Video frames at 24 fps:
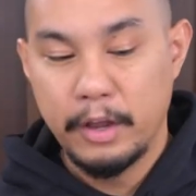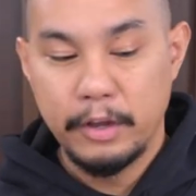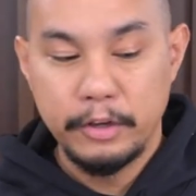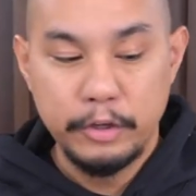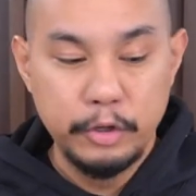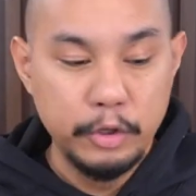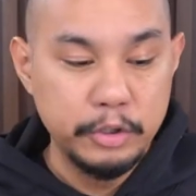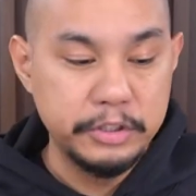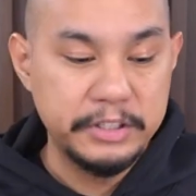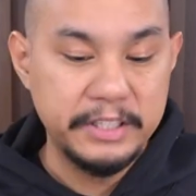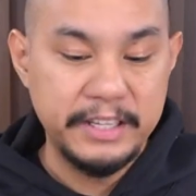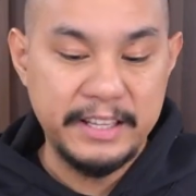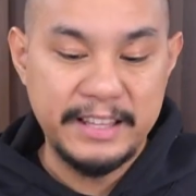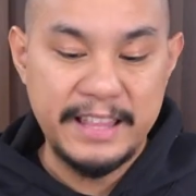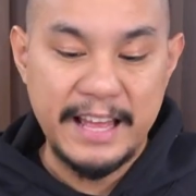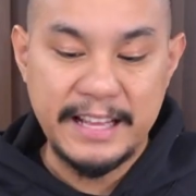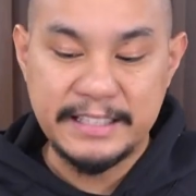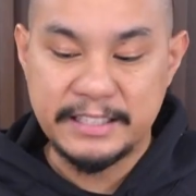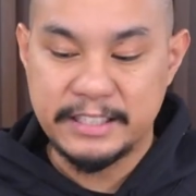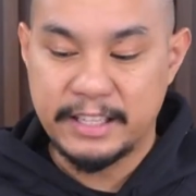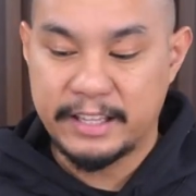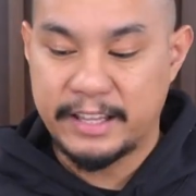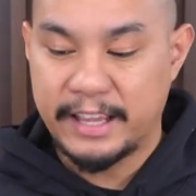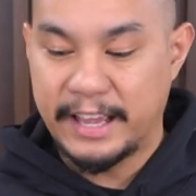Usually
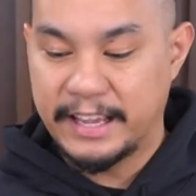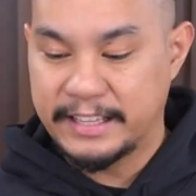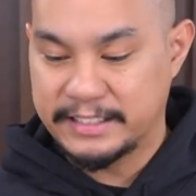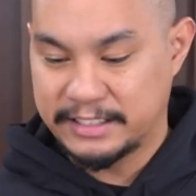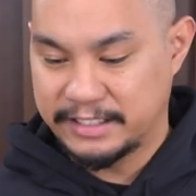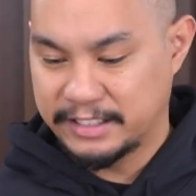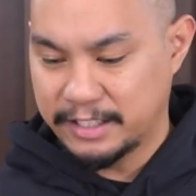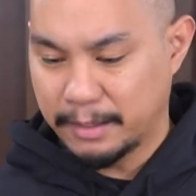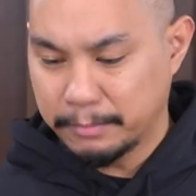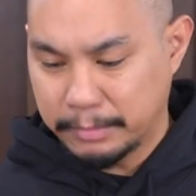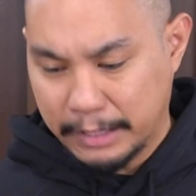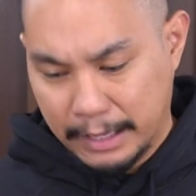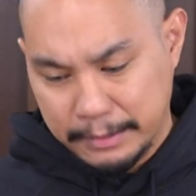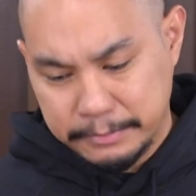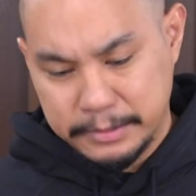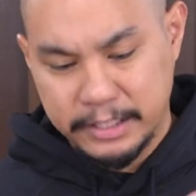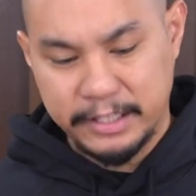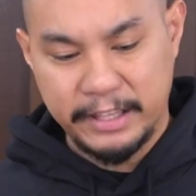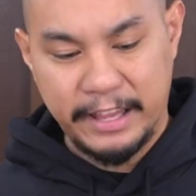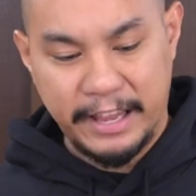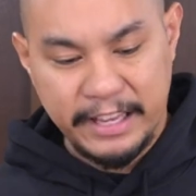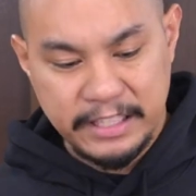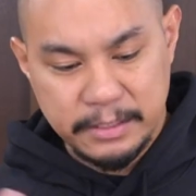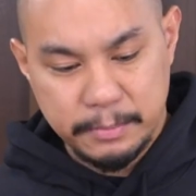that's the case. Sometimes
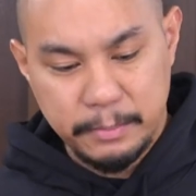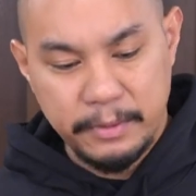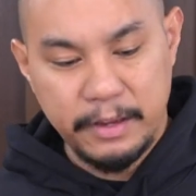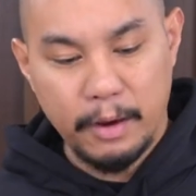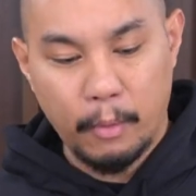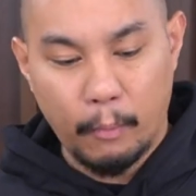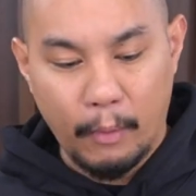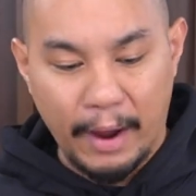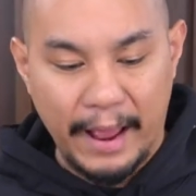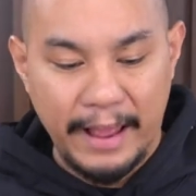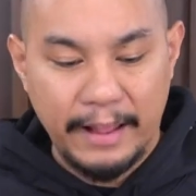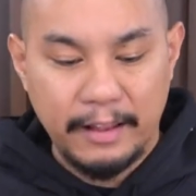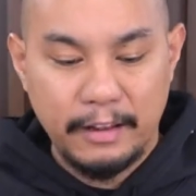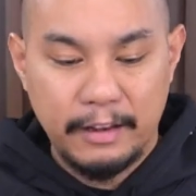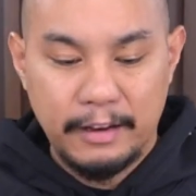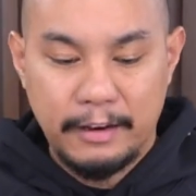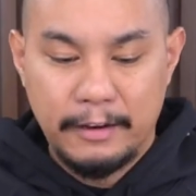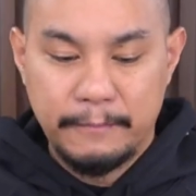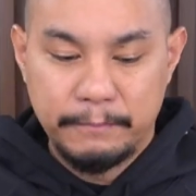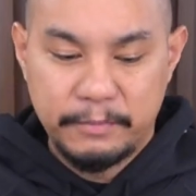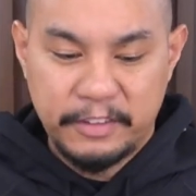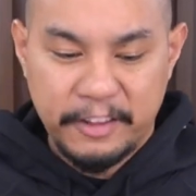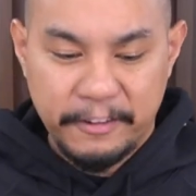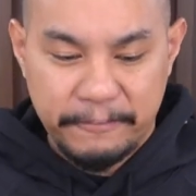it takes me a while
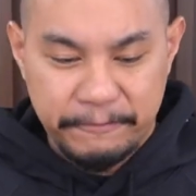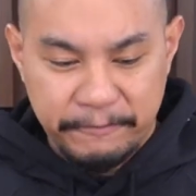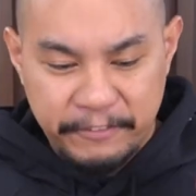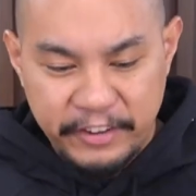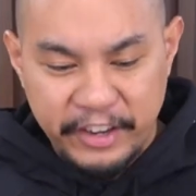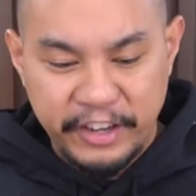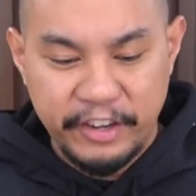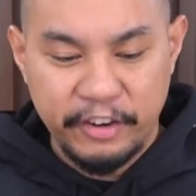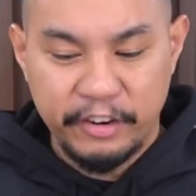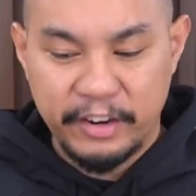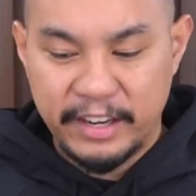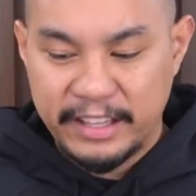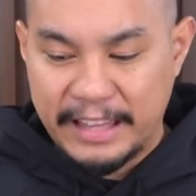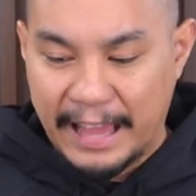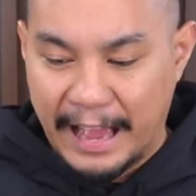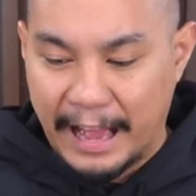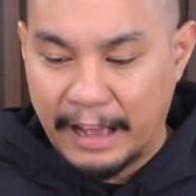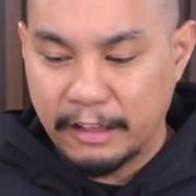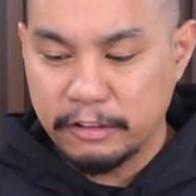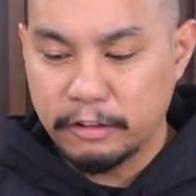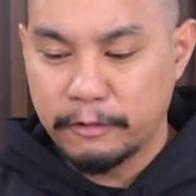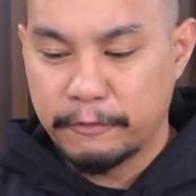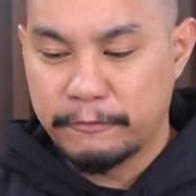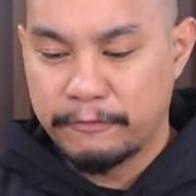to figure it
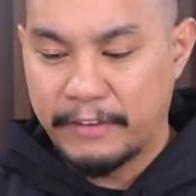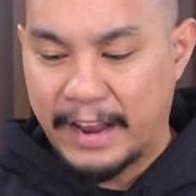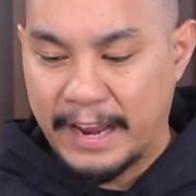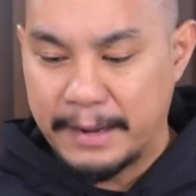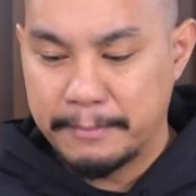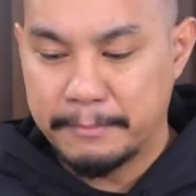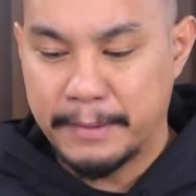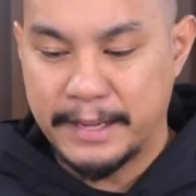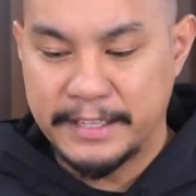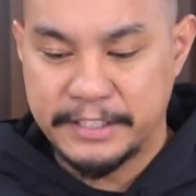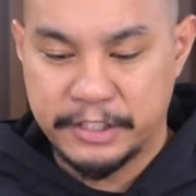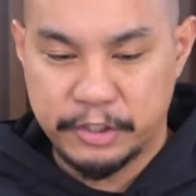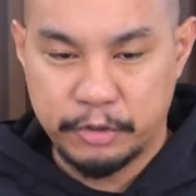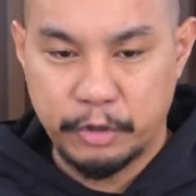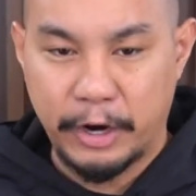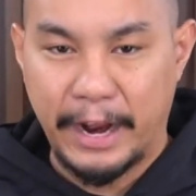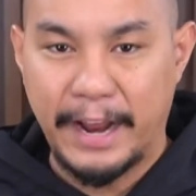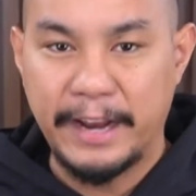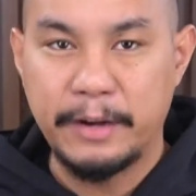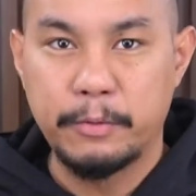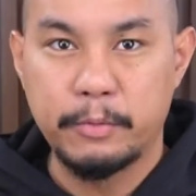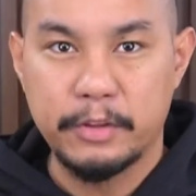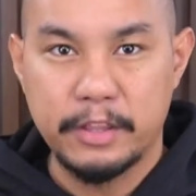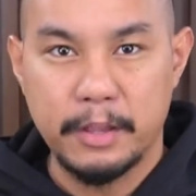out or find my
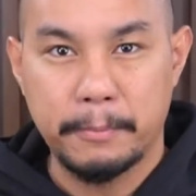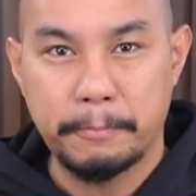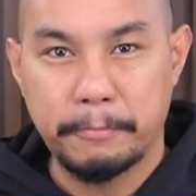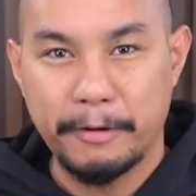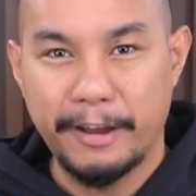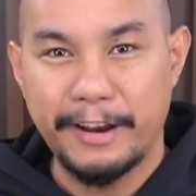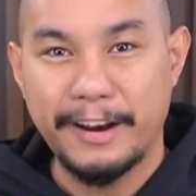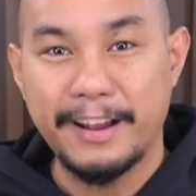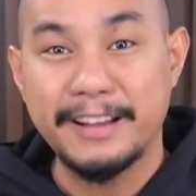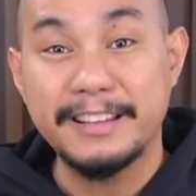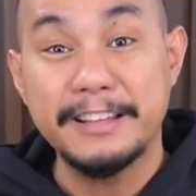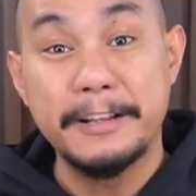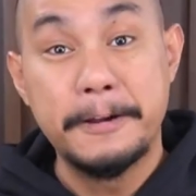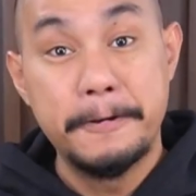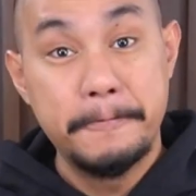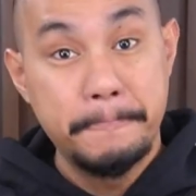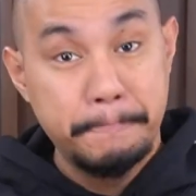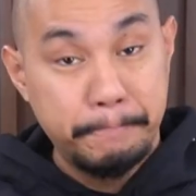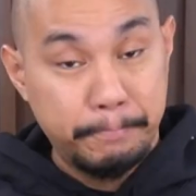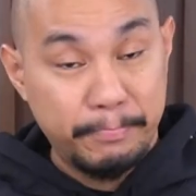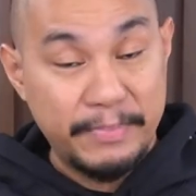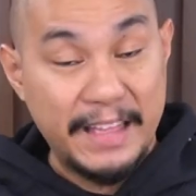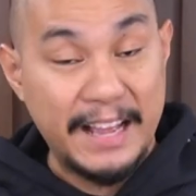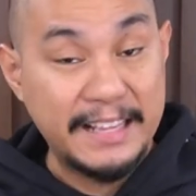stride with a product.
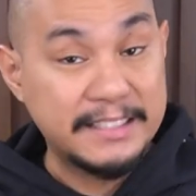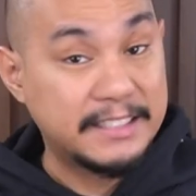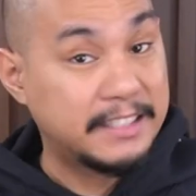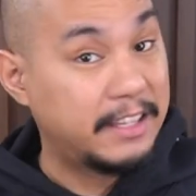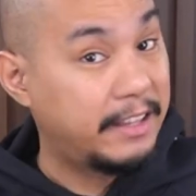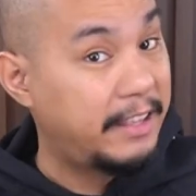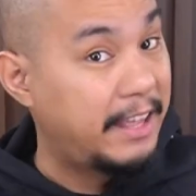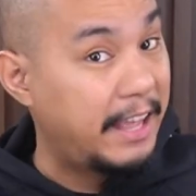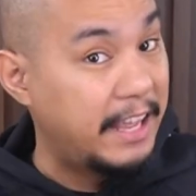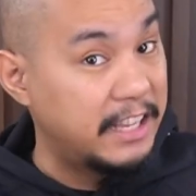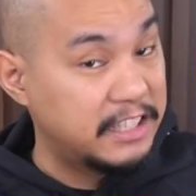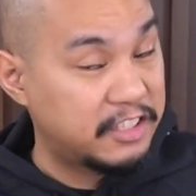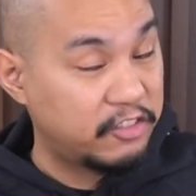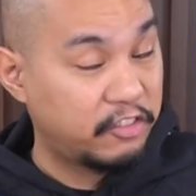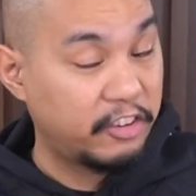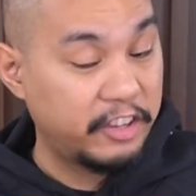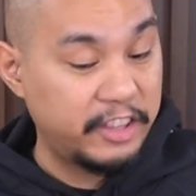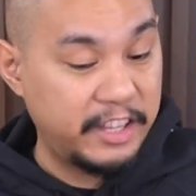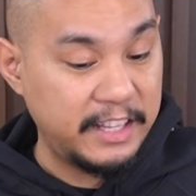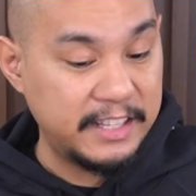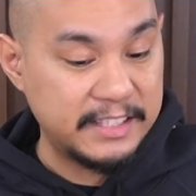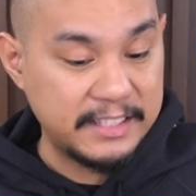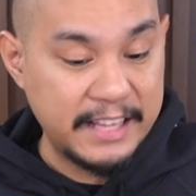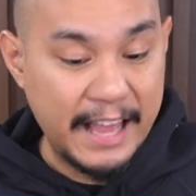That's the case for
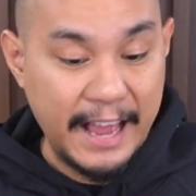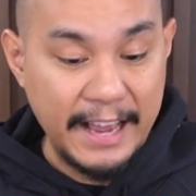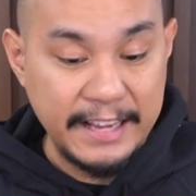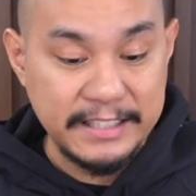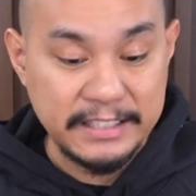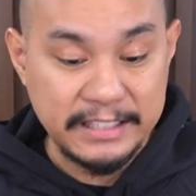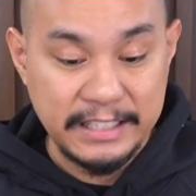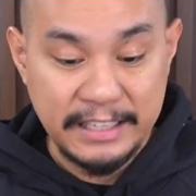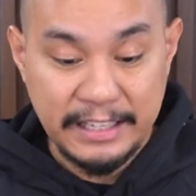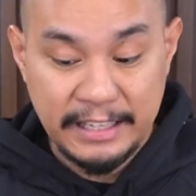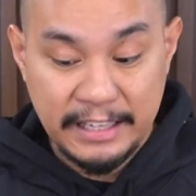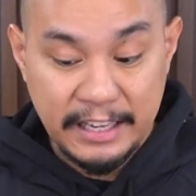these guys.